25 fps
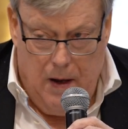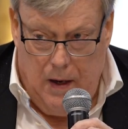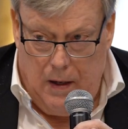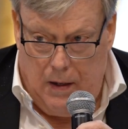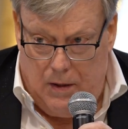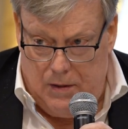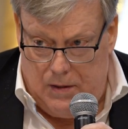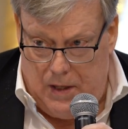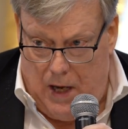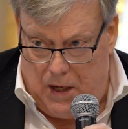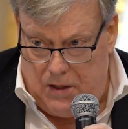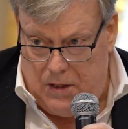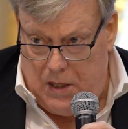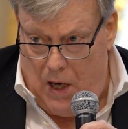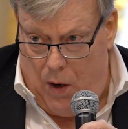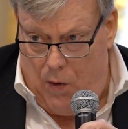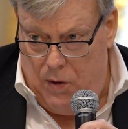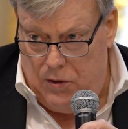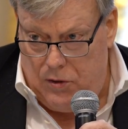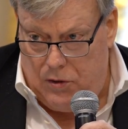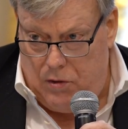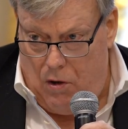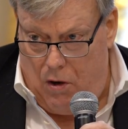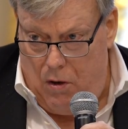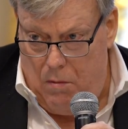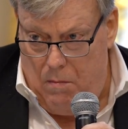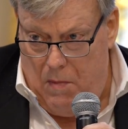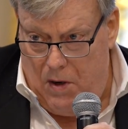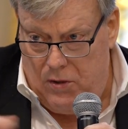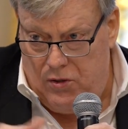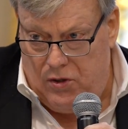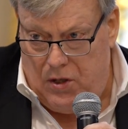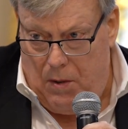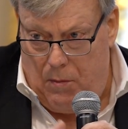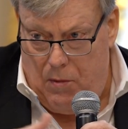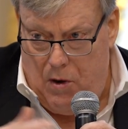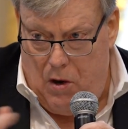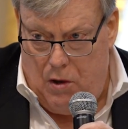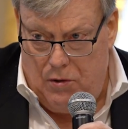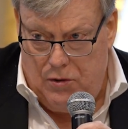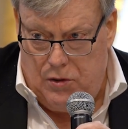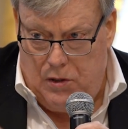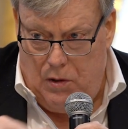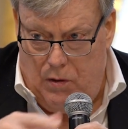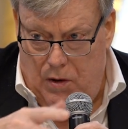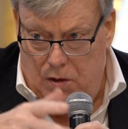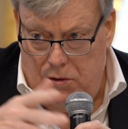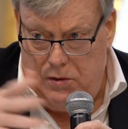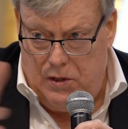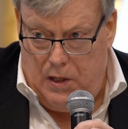because that's how I started my seminar
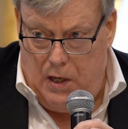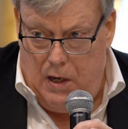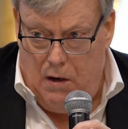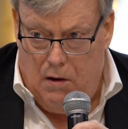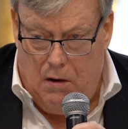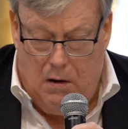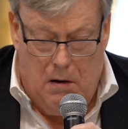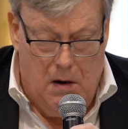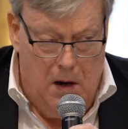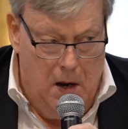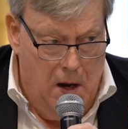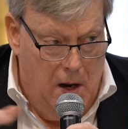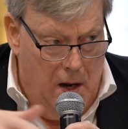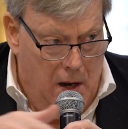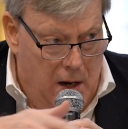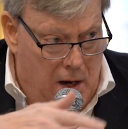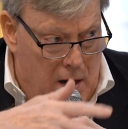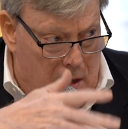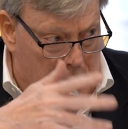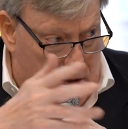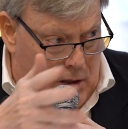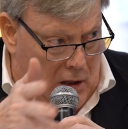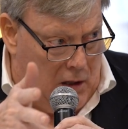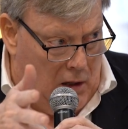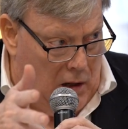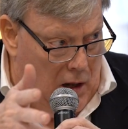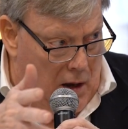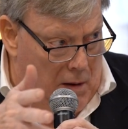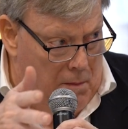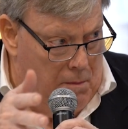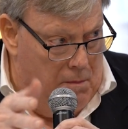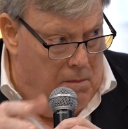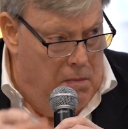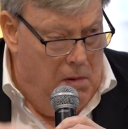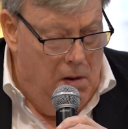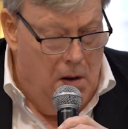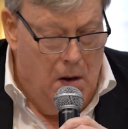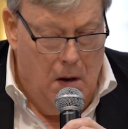series here at the club,